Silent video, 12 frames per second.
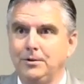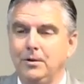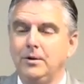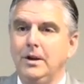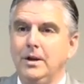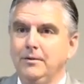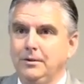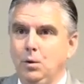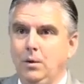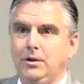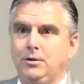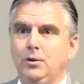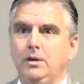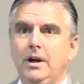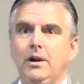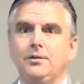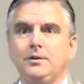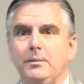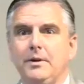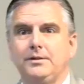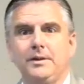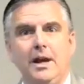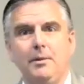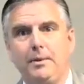So for 22 years, some of the
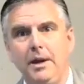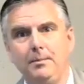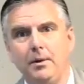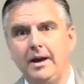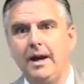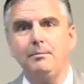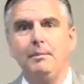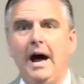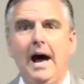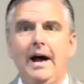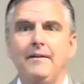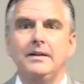same people came by.